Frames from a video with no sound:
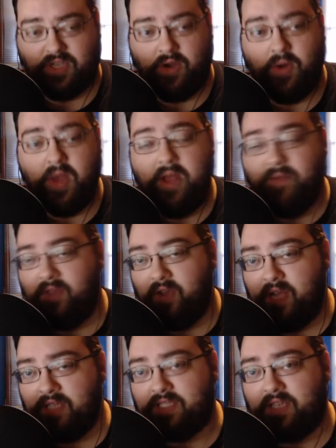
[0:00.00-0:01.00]
So
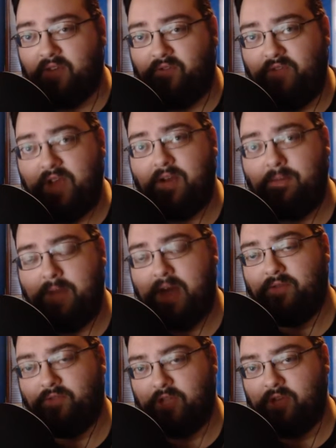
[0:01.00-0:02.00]
there is a fair
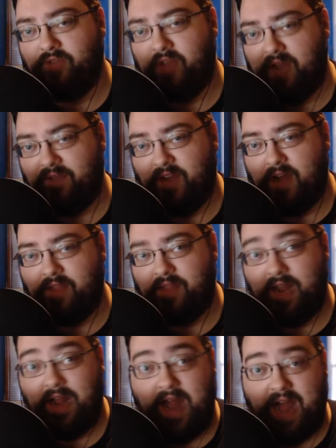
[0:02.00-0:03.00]
amount of loot that I've gotten
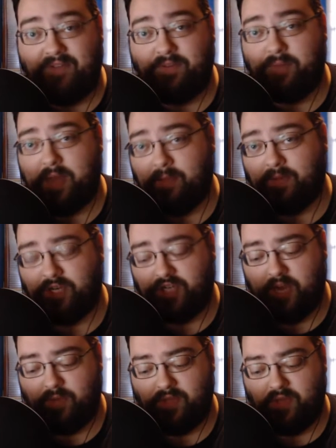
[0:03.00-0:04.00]
that I haven't been able to
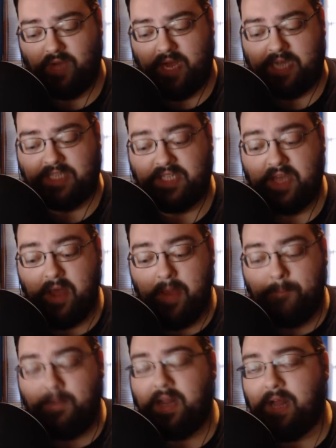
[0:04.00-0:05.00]
share with you guys.
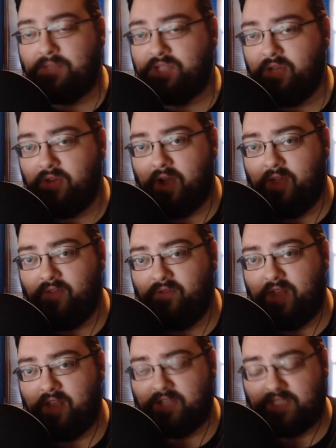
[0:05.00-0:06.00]
But I'm sure there are other
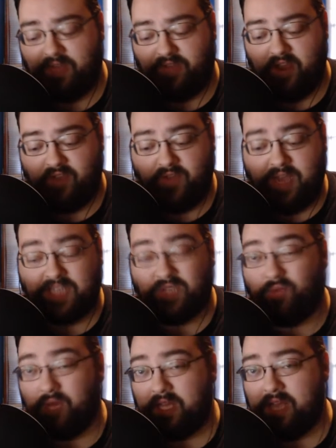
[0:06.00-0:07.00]
videos out there. If you guys
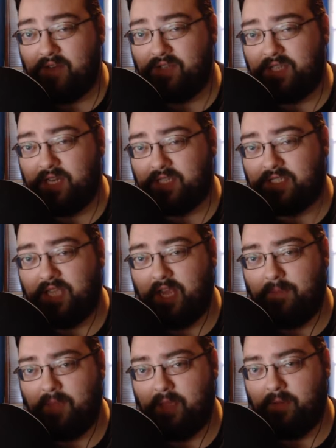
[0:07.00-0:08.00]
are really interested in
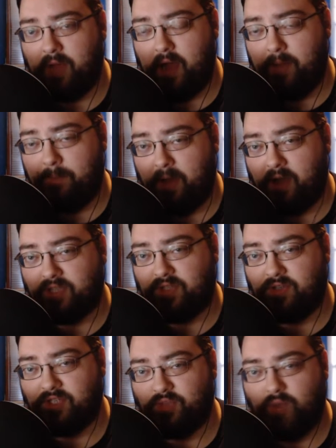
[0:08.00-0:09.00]
seeing me unbox
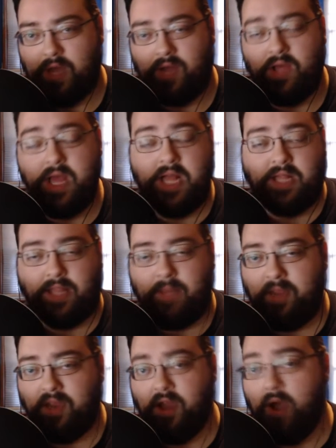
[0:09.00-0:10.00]
those as well,
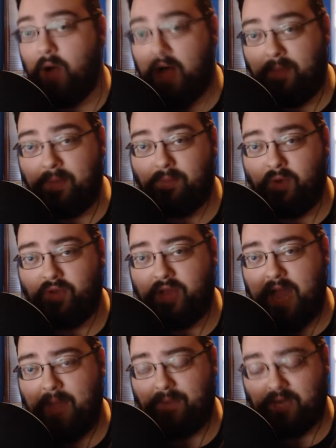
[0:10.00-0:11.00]
let me know. I'll be more
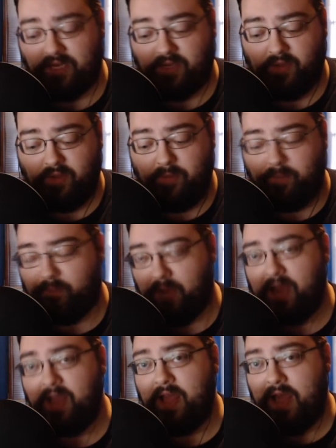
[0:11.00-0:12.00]
than happy to do them,
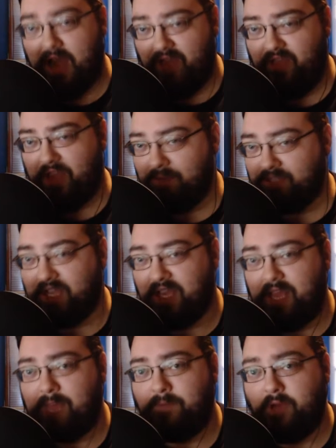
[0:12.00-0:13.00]
but I think I'm just
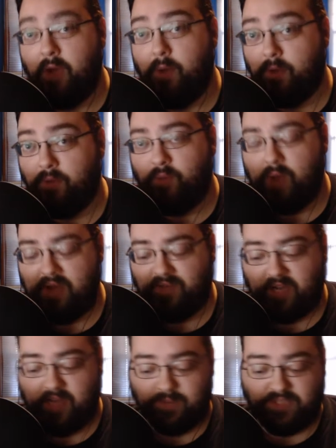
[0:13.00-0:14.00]
going to keep going with
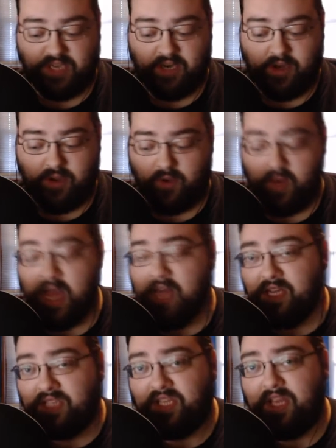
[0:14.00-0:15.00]
whatever comes in new,
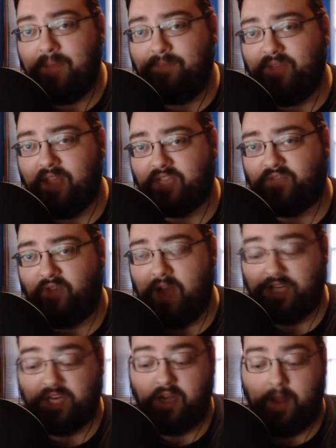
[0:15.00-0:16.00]
just to keep things
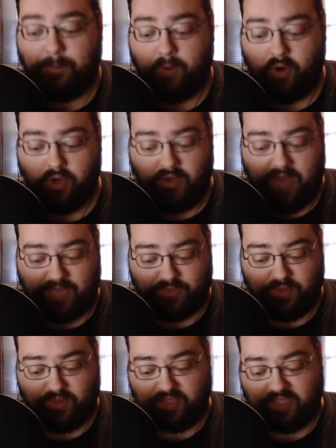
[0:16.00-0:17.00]
fresh and not bore you guys
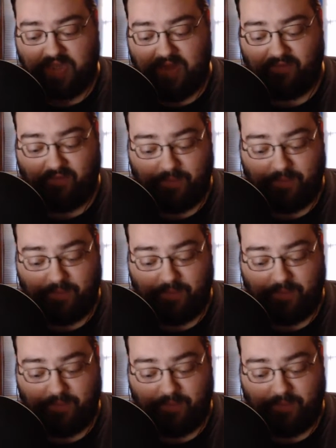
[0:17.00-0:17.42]
with old stuff.